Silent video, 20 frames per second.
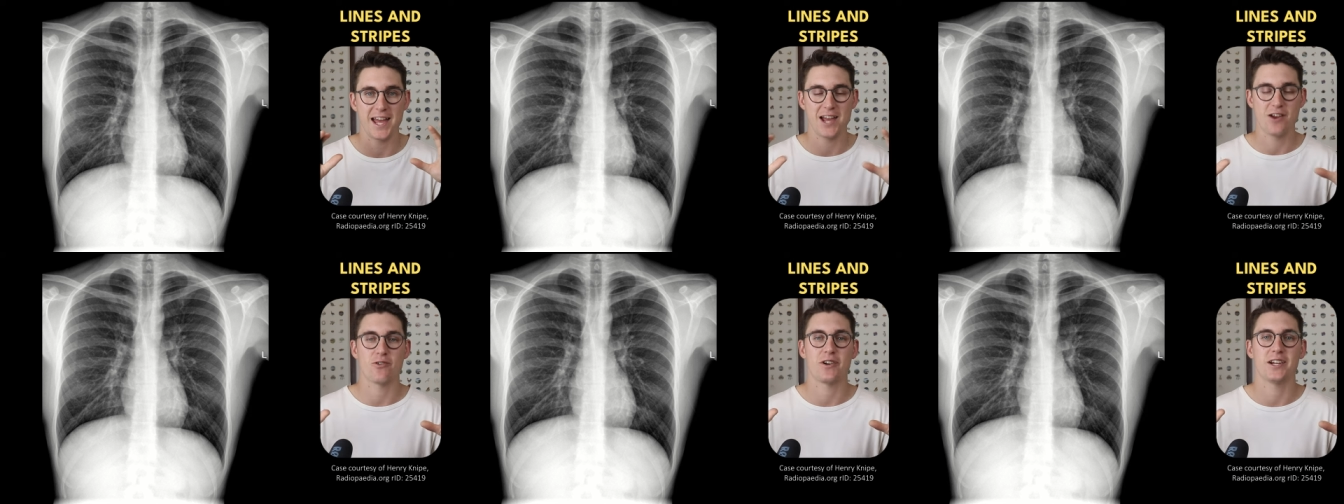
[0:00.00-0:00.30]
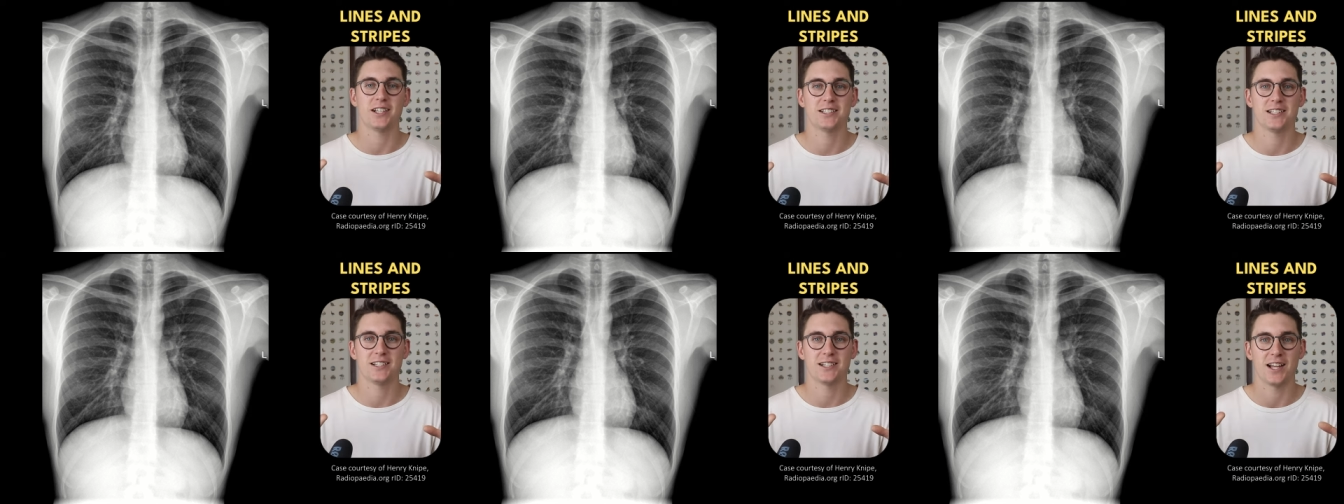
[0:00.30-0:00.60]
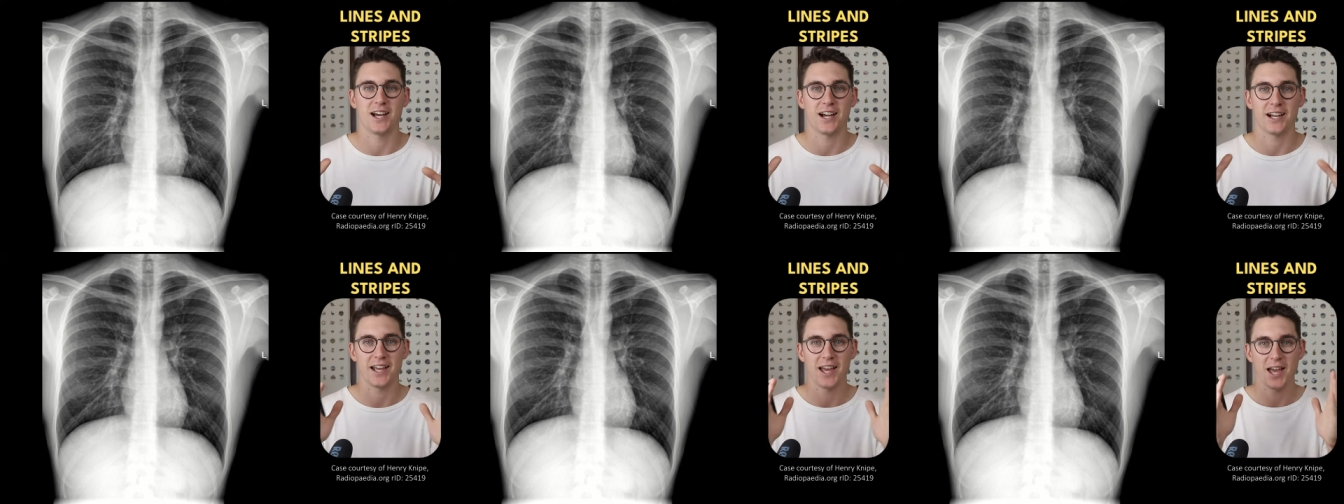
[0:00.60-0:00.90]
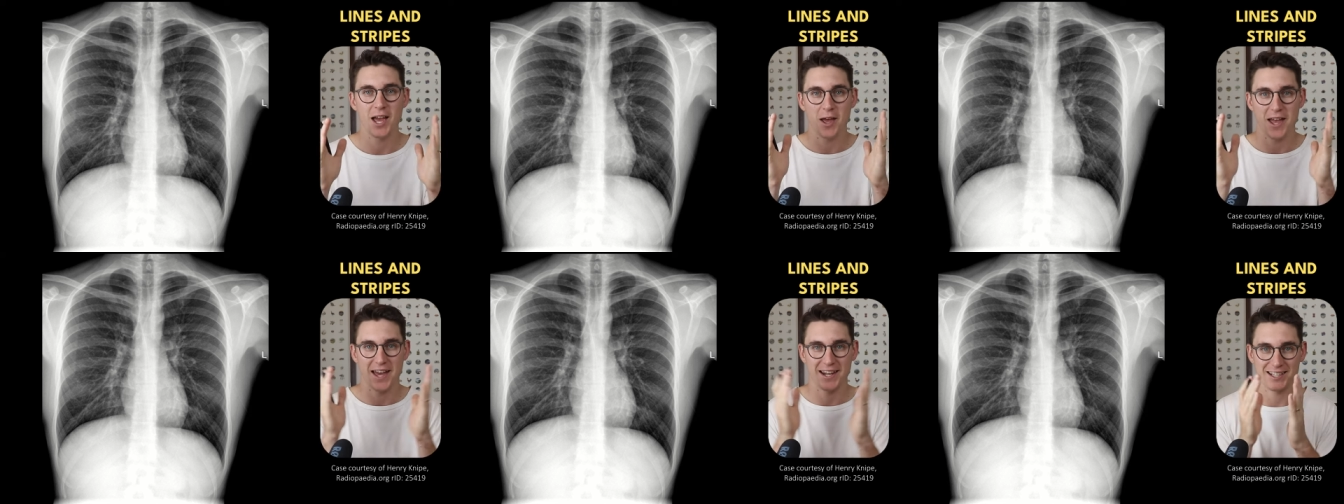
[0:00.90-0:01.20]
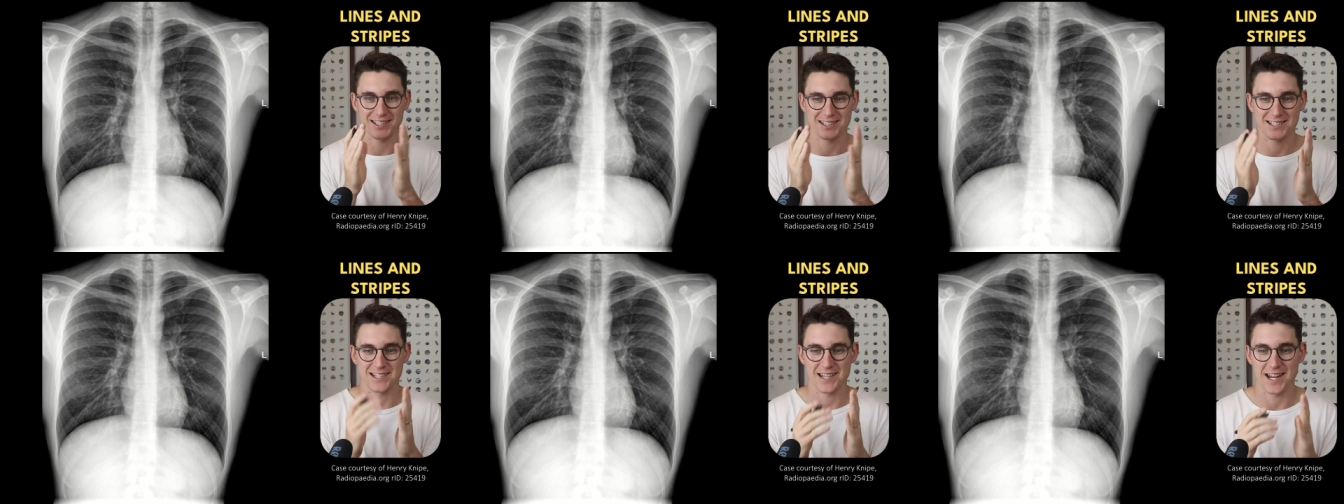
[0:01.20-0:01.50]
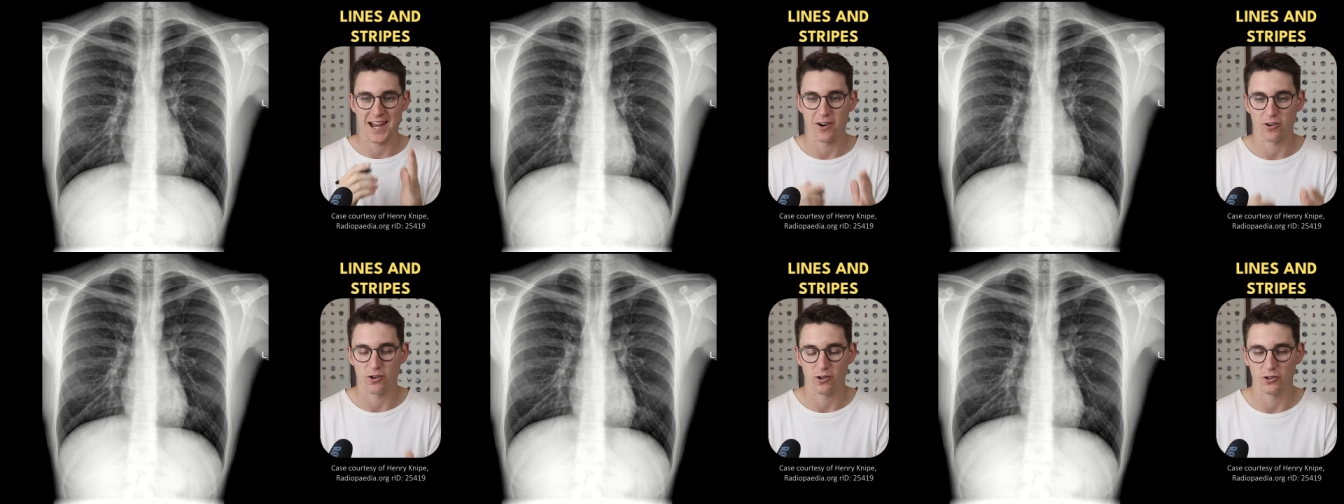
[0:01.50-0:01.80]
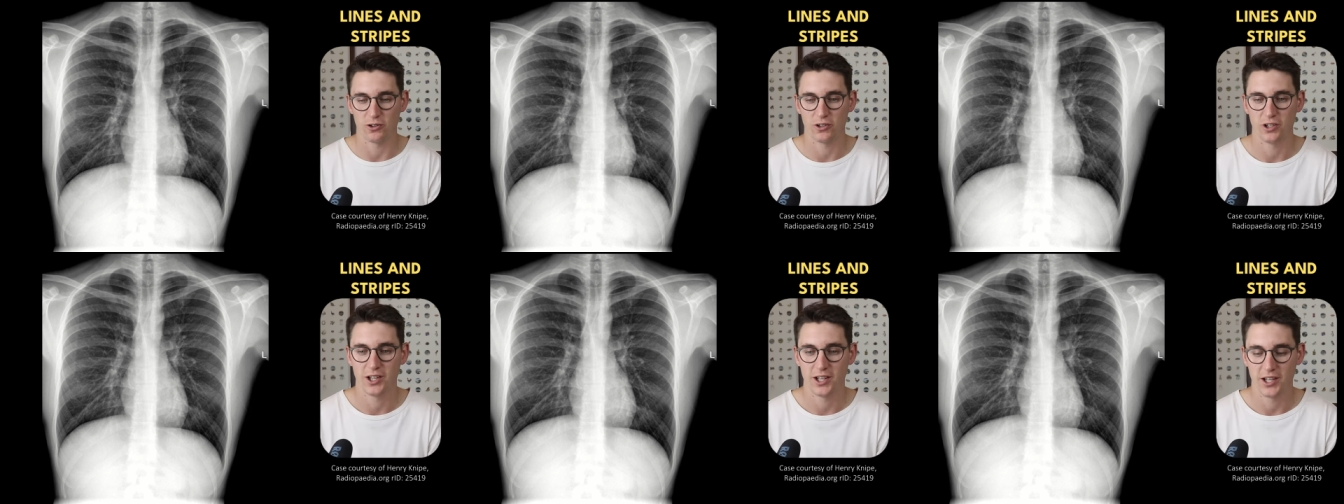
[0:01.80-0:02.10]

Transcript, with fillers: aerated lung and it's narrow.